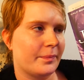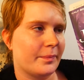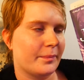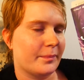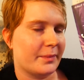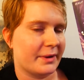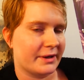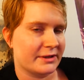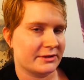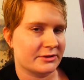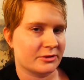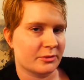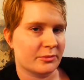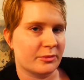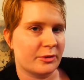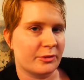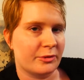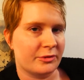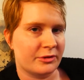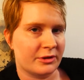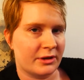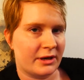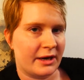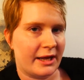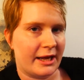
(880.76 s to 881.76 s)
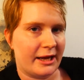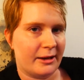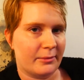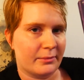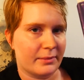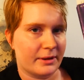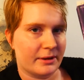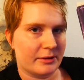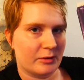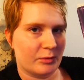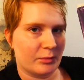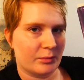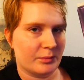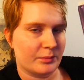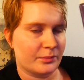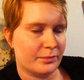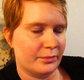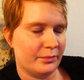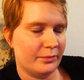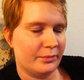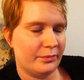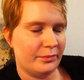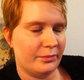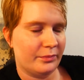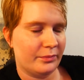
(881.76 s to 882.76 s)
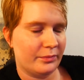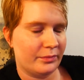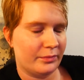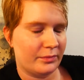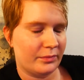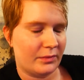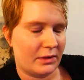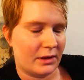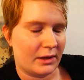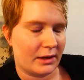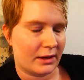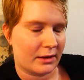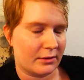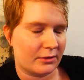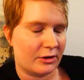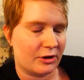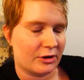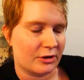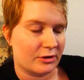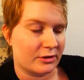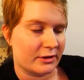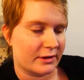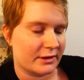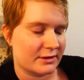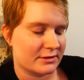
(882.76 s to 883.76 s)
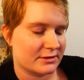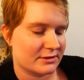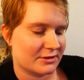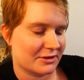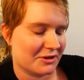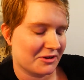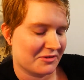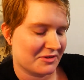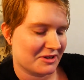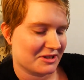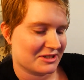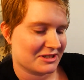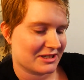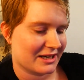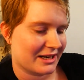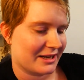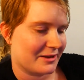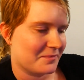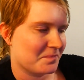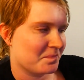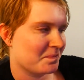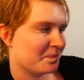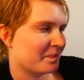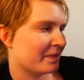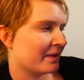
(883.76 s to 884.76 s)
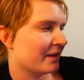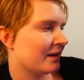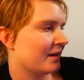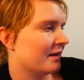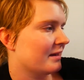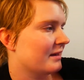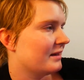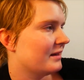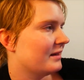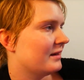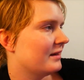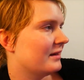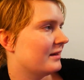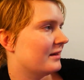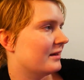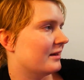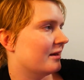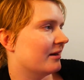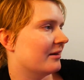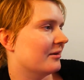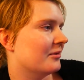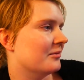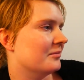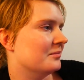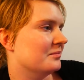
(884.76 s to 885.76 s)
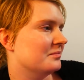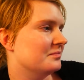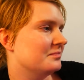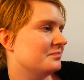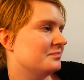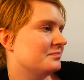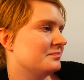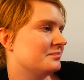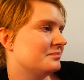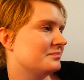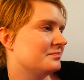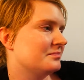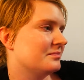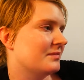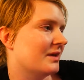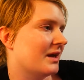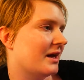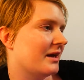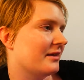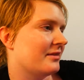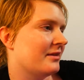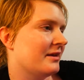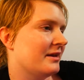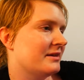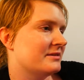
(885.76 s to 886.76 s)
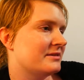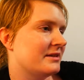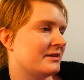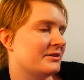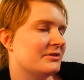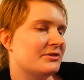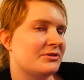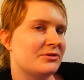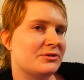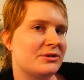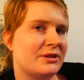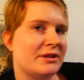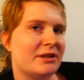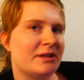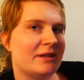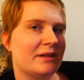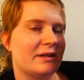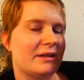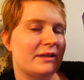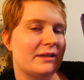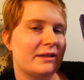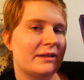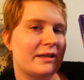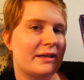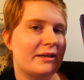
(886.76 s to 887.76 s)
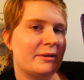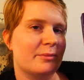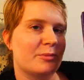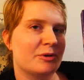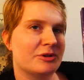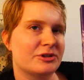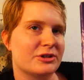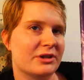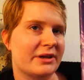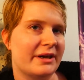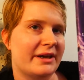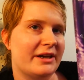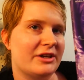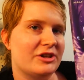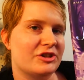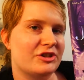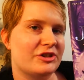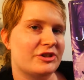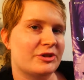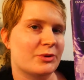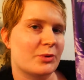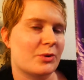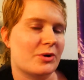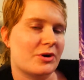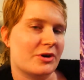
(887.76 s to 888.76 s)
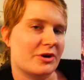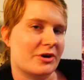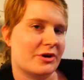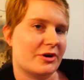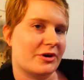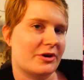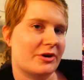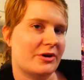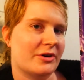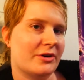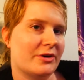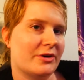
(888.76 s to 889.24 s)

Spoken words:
based on both the name and context, obviously. I think it's interesting that the books are getting shorter.